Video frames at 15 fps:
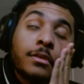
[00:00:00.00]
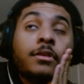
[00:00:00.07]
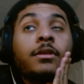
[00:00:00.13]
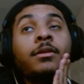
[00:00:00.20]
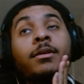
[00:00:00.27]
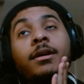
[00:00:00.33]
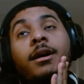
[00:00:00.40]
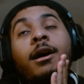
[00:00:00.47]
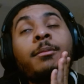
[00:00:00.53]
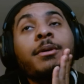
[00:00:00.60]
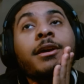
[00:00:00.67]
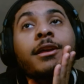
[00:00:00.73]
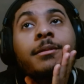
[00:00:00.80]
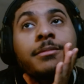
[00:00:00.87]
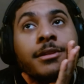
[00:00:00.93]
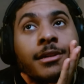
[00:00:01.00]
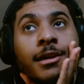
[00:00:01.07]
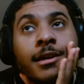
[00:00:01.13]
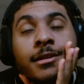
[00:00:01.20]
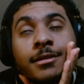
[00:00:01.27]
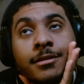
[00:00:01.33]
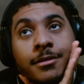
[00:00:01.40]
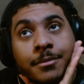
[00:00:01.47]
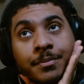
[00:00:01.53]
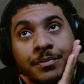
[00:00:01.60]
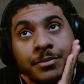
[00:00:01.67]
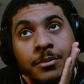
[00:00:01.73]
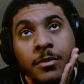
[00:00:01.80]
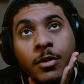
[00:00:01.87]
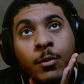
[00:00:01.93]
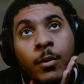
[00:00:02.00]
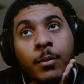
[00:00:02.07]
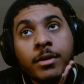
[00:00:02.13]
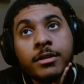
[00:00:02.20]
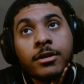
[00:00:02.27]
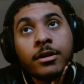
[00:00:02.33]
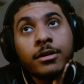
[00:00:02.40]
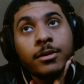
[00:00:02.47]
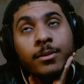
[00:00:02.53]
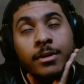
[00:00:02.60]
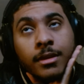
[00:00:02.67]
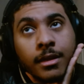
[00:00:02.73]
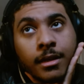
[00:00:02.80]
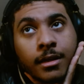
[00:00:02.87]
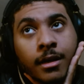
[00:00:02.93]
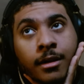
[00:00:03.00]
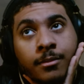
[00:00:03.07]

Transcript: You know what? I'll make it up to you guys. When we start doing the